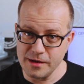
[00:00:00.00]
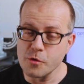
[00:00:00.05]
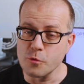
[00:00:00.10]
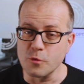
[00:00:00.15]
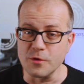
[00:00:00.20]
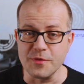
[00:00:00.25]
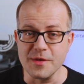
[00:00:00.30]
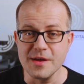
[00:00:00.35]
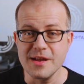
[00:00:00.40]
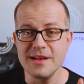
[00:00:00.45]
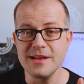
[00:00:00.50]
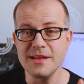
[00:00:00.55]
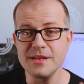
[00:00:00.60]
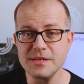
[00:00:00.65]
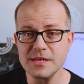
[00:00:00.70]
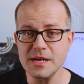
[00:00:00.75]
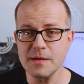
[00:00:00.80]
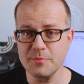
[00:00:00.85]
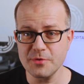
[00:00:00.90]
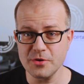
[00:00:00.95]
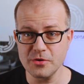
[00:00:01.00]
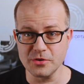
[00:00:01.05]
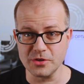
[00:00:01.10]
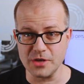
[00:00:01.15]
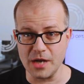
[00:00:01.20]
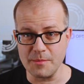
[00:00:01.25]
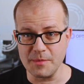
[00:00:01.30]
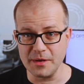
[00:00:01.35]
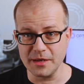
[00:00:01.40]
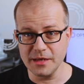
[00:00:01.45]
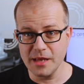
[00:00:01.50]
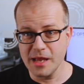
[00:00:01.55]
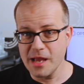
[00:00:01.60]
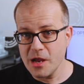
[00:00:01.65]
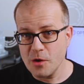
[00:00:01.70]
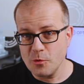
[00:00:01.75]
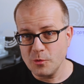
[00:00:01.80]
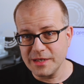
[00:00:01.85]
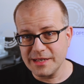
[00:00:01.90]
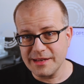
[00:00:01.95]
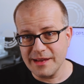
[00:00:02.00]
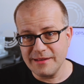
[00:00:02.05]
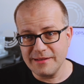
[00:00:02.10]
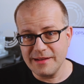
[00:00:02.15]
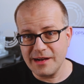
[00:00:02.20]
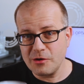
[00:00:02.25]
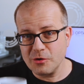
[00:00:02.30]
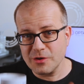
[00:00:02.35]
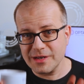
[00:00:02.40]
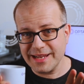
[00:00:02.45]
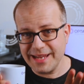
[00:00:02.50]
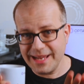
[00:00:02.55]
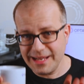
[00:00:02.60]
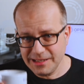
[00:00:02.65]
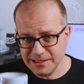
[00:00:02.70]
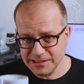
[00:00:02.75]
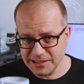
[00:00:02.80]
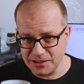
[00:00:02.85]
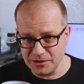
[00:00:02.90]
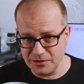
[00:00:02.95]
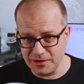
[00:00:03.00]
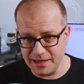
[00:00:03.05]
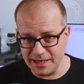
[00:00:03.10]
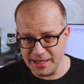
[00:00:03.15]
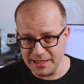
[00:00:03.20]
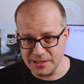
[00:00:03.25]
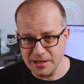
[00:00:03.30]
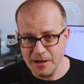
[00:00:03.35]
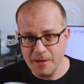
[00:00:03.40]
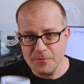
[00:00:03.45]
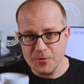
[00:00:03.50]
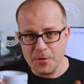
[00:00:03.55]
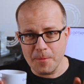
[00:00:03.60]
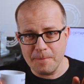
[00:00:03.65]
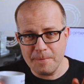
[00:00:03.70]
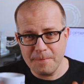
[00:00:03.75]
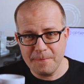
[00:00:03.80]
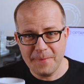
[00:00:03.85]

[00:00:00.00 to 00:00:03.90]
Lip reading: With linear programming, we can now calculate the